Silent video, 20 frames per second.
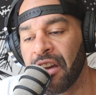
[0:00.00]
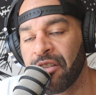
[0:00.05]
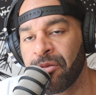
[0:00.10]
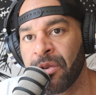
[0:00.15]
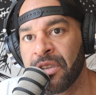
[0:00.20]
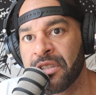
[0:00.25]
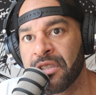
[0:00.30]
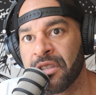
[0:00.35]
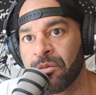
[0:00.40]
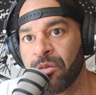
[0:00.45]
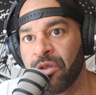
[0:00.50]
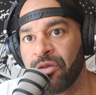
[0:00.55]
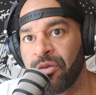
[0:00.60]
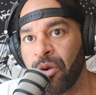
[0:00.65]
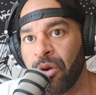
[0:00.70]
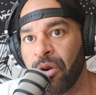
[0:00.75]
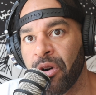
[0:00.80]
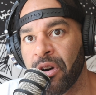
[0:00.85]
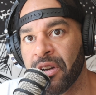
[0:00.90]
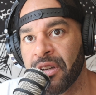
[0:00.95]
And I've mentioned
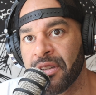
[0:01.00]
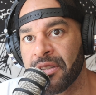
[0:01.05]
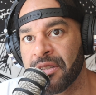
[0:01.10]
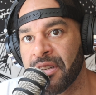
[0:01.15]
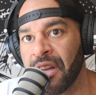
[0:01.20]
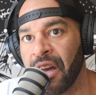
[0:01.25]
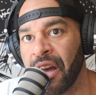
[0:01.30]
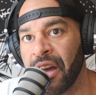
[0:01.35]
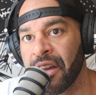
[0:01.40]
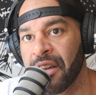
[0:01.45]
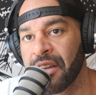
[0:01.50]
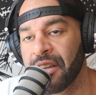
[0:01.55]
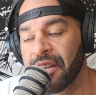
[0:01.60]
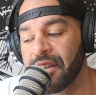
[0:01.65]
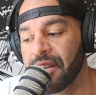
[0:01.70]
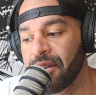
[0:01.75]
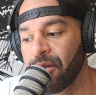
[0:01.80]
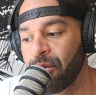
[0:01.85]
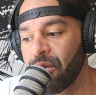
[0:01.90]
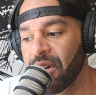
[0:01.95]
before,
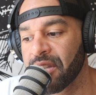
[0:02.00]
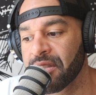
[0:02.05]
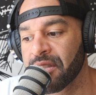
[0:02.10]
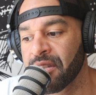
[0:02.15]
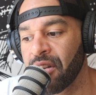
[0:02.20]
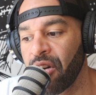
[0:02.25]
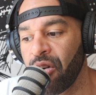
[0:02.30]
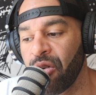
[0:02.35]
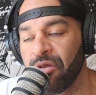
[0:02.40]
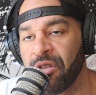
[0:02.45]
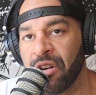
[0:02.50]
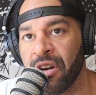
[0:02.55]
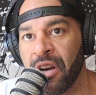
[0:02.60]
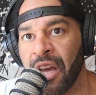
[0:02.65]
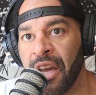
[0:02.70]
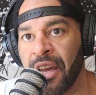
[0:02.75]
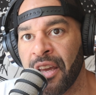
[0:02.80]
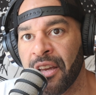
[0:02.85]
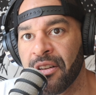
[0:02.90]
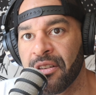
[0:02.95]
it wasn't
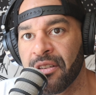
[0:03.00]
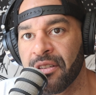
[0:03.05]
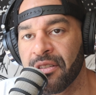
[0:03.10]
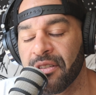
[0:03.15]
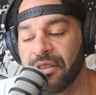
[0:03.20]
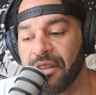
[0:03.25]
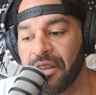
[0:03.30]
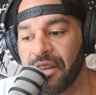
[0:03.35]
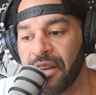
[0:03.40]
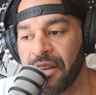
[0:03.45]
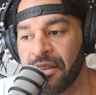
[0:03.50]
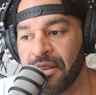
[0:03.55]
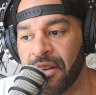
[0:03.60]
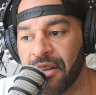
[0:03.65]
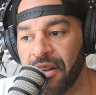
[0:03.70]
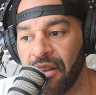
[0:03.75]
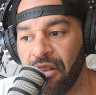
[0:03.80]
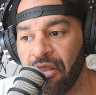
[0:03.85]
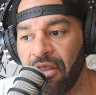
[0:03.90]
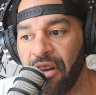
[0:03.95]
overnight.
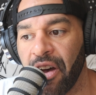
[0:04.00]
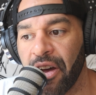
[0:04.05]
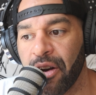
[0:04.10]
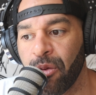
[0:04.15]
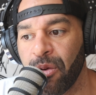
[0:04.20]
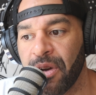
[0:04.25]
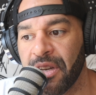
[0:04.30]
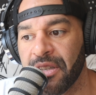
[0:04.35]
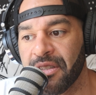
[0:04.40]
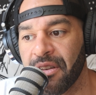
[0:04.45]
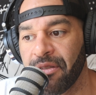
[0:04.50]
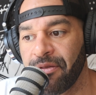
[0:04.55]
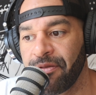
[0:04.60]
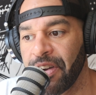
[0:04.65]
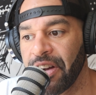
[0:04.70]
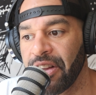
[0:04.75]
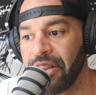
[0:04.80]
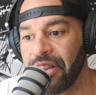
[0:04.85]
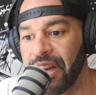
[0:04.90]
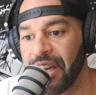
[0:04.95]
In a lot of ways
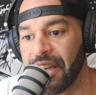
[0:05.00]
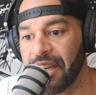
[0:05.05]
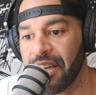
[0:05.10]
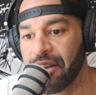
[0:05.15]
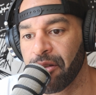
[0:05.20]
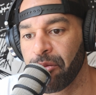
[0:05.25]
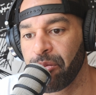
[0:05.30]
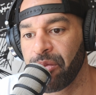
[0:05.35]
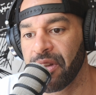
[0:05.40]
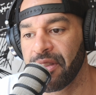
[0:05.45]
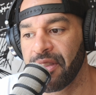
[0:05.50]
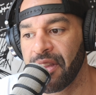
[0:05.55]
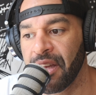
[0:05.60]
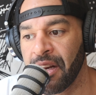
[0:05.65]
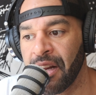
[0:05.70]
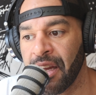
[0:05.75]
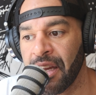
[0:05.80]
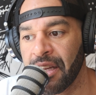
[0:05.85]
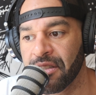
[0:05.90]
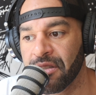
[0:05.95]
it felt like it,
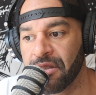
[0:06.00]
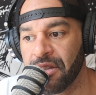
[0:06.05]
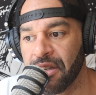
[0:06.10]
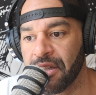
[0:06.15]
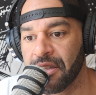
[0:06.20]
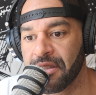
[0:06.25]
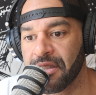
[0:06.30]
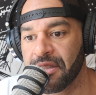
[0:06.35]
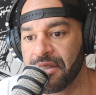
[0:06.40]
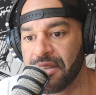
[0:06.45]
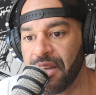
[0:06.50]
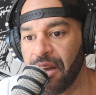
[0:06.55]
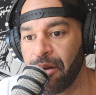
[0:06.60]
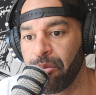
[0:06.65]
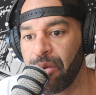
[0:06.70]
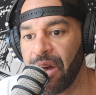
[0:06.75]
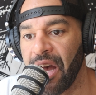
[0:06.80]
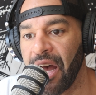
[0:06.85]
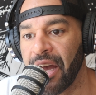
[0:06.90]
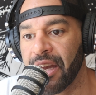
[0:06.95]
but then I took a
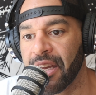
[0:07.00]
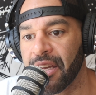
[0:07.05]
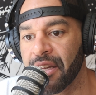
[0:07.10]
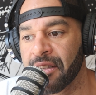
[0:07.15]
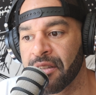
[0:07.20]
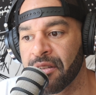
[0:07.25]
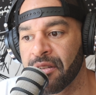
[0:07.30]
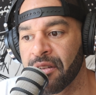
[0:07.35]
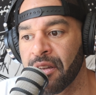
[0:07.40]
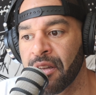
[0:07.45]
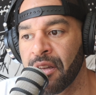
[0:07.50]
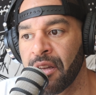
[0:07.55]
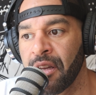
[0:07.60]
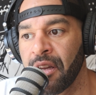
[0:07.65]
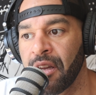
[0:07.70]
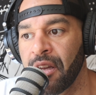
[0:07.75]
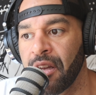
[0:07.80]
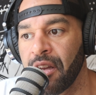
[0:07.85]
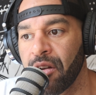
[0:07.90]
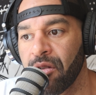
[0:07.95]
step back and
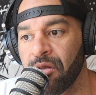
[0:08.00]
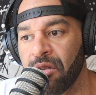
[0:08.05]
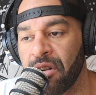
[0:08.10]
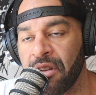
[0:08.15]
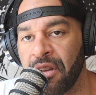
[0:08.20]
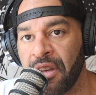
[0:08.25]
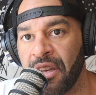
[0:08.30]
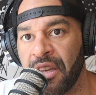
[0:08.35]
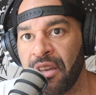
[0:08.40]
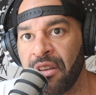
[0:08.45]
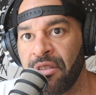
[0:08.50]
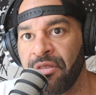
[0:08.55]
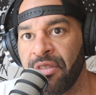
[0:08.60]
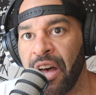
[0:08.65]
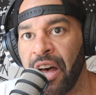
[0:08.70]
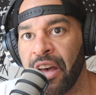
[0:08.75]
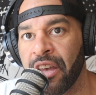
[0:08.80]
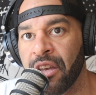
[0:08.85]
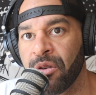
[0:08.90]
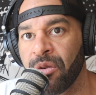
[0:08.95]
really
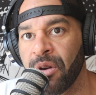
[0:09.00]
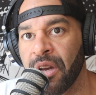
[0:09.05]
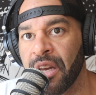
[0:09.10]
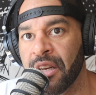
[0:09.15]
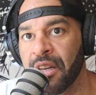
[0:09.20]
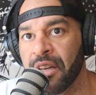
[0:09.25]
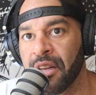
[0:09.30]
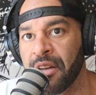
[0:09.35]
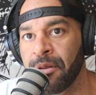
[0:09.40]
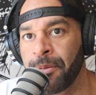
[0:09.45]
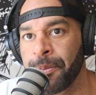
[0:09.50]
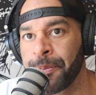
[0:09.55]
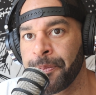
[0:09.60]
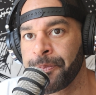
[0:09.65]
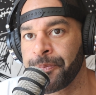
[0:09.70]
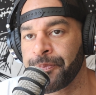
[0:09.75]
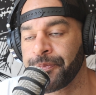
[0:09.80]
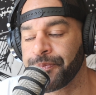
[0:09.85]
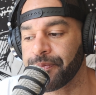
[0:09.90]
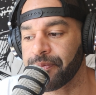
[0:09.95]
evaluated
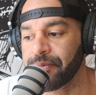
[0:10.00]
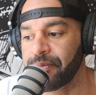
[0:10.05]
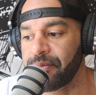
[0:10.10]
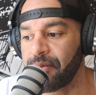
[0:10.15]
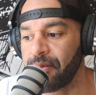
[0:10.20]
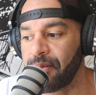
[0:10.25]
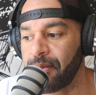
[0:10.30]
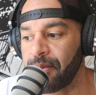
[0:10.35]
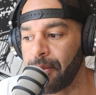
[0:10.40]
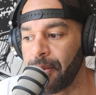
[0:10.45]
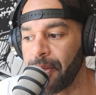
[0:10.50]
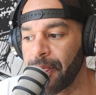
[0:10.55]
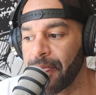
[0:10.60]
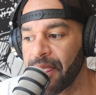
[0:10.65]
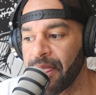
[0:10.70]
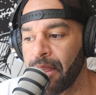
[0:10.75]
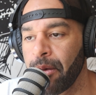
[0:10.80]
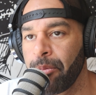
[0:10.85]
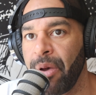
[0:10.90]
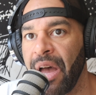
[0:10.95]

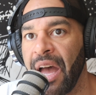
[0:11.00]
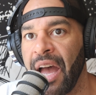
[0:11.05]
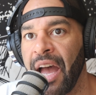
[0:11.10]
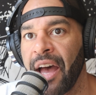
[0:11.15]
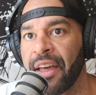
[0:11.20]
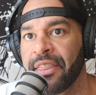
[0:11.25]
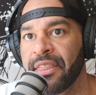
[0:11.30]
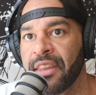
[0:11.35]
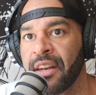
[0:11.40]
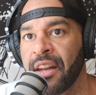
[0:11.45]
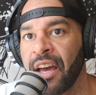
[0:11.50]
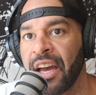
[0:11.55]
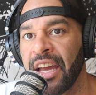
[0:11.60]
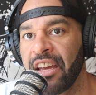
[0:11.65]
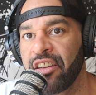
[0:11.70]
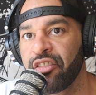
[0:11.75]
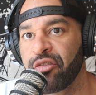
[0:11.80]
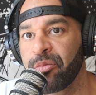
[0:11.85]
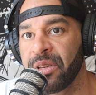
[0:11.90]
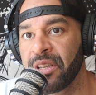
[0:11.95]
the path, and
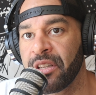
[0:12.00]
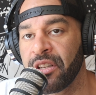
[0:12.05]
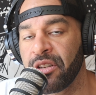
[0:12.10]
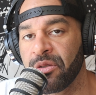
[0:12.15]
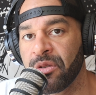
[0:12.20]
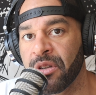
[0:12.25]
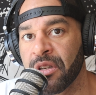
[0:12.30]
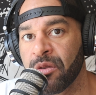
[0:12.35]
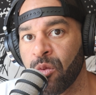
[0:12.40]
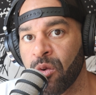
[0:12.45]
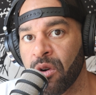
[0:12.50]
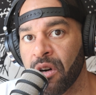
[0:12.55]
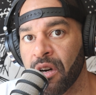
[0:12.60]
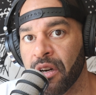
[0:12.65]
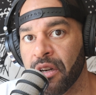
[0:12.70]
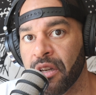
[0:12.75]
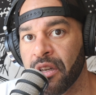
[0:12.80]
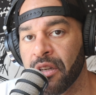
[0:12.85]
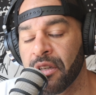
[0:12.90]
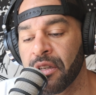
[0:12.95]
I have been doing
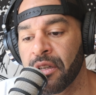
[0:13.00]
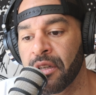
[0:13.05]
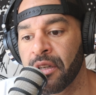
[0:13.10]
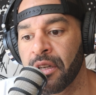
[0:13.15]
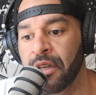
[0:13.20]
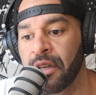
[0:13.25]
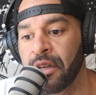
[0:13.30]
work